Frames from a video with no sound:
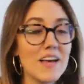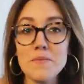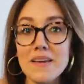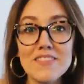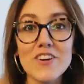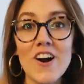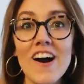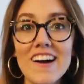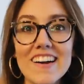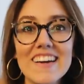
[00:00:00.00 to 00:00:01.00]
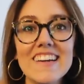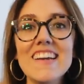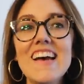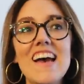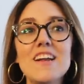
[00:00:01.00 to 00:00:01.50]
I'll be in the car
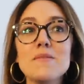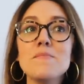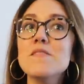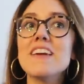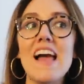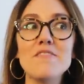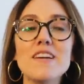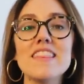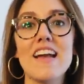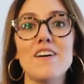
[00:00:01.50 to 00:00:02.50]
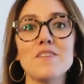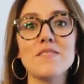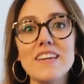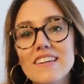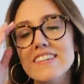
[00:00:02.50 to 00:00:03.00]
and I'll be moving everything out
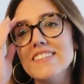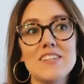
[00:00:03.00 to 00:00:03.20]
of here.